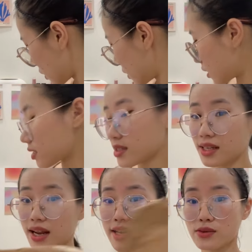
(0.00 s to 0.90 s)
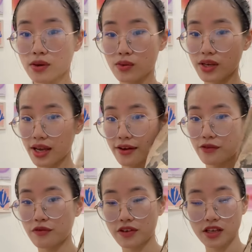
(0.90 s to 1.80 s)
This is the last one we have
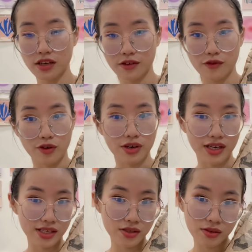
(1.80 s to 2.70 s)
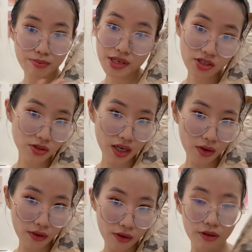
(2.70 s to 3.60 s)
over here for this Myntra
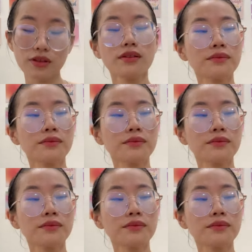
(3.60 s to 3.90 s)
haul